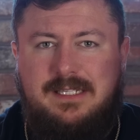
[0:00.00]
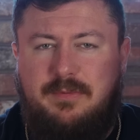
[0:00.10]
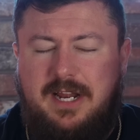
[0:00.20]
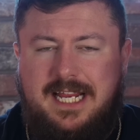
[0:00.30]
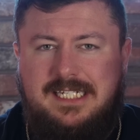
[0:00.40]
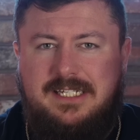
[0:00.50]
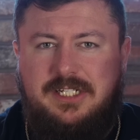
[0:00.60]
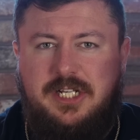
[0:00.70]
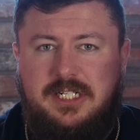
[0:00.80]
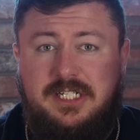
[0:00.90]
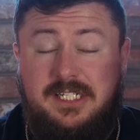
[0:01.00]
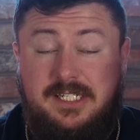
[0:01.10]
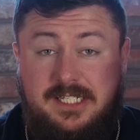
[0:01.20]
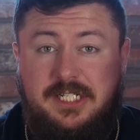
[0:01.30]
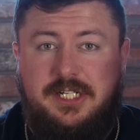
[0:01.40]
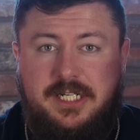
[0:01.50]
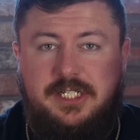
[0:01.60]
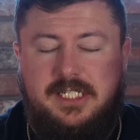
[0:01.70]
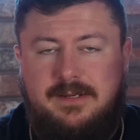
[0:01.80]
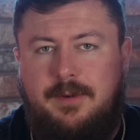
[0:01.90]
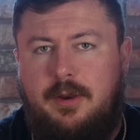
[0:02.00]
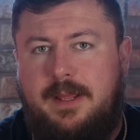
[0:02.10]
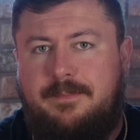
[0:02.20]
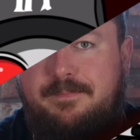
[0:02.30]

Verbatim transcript: Then we're going to get to the judge's decision in just a moment.